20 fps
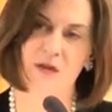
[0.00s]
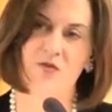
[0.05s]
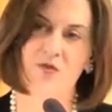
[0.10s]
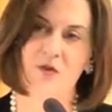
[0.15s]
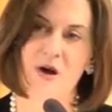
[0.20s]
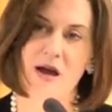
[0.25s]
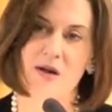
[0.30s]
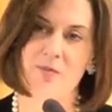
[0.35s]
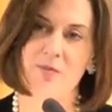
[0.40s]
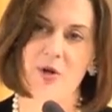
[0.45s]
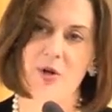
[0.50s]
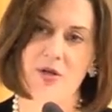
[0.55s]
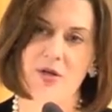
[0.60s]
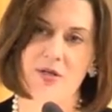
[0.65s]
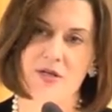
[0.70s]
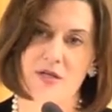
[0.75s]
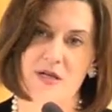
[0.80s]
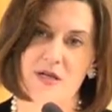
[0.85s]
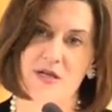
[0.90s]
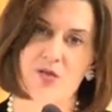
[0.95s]
Ken
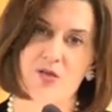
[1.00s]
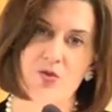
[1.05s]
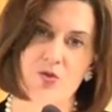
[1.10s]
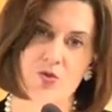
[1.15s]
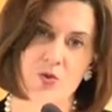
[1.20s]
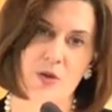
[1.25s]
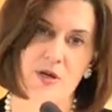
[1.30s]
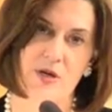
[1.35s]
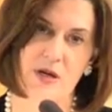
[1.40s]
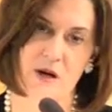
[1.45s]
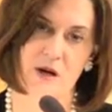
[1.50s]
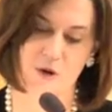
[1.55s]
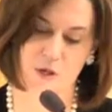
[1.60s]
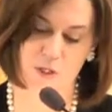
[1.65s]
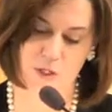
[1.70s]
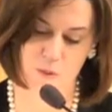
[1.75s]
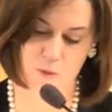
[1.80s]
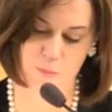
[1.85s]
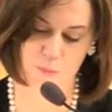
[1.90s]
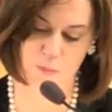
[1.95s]
Feinberg is an
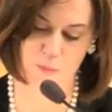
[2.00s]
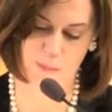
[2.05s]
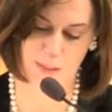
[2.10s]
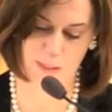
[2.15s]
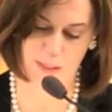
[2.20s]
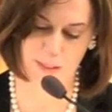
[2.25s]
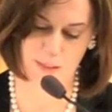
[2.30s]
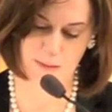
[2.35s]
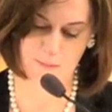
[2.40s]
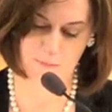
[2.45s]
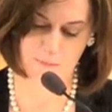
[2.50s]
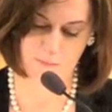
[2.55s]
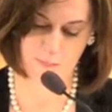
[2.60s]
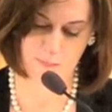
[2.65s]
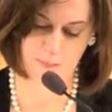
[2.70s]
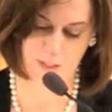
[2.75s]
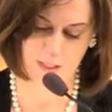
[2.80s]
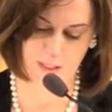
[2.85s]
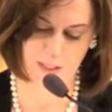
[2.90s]
extraordinary human being.